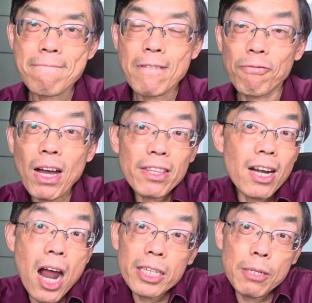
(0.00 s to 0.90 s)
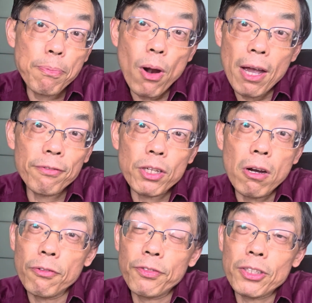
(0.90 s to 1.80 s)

Father are deprived of the